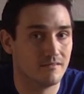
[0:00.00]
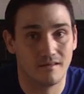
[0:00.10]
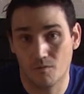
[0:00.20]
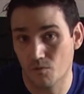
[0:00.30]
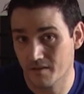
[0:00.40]

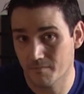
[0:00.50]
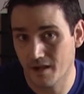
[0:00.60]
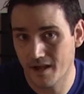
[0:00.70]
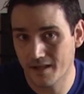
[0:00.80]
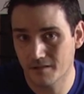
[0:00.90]
I wanted to
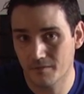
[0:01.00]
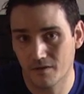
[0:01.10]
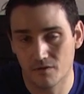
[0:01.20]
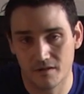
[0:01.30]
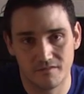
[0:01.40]
buy them.
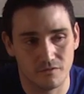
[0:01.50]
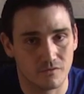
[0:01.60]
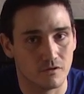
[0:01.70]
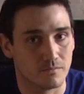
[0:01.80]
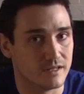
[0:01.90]
I wanted to
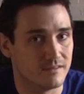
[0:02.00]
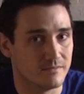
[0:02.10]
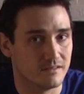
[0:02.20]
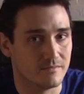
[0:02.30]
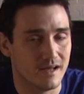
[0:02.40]
incorporate
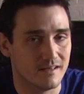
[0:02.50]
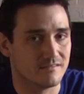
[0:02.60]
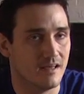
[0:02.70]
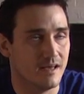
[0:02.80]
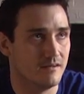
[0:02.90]
them into my
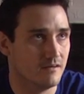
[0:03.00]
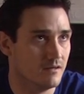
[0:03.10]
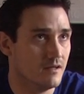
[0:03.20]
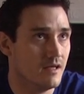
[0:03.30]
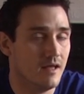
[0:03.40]

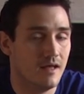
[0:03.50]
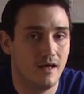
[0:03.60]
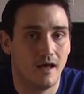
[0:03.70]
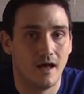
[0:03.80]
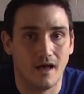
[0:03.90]
slider.
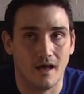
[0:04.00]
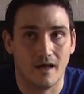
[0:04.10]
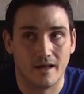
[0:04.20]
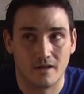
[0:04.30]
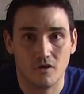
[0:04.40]
I